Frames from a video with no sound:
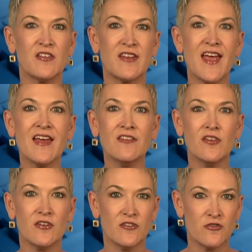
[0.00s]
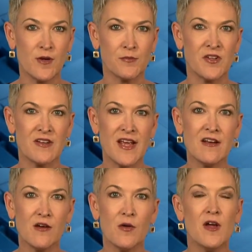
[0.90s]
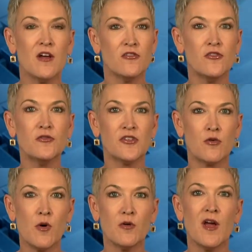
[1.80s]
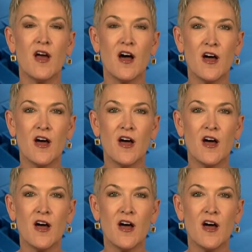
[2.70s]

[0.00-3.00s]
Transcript: has canceled a trip to NATO due to, quote,